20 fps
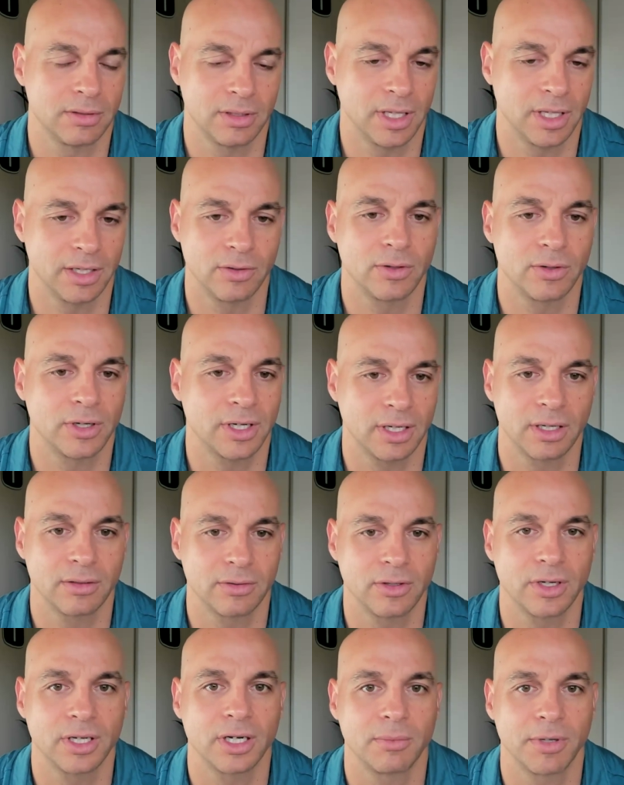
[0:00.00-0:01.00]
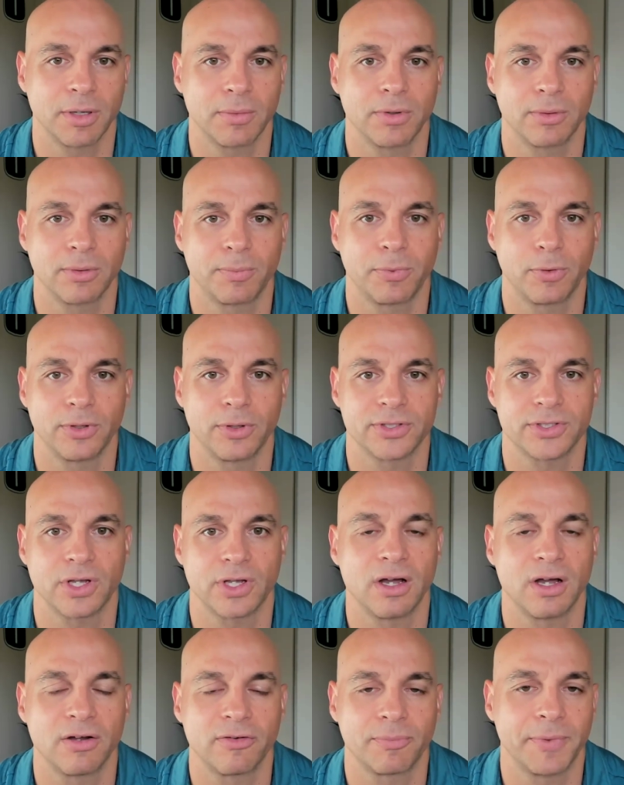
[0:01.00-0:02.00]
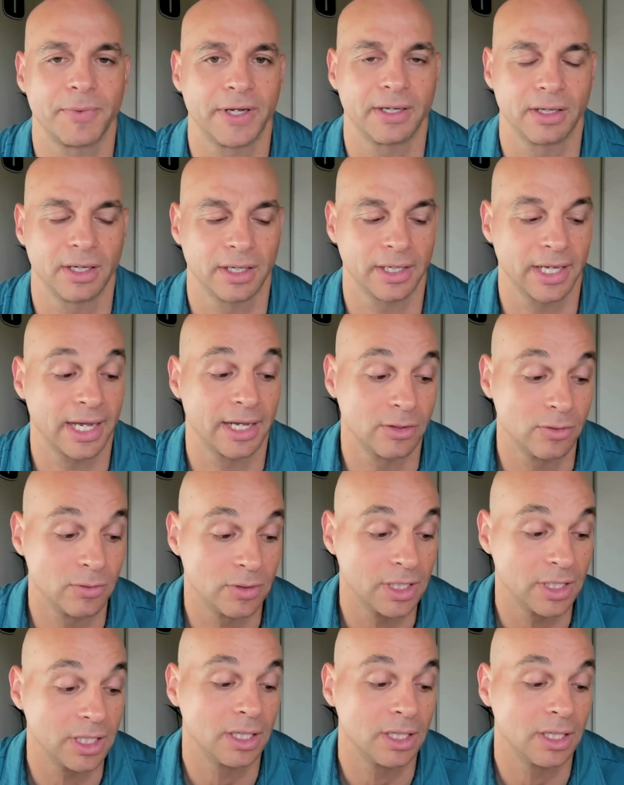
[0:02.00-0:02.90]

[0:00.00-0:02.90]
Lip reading: then you're gonna be able to pull this off. But again, you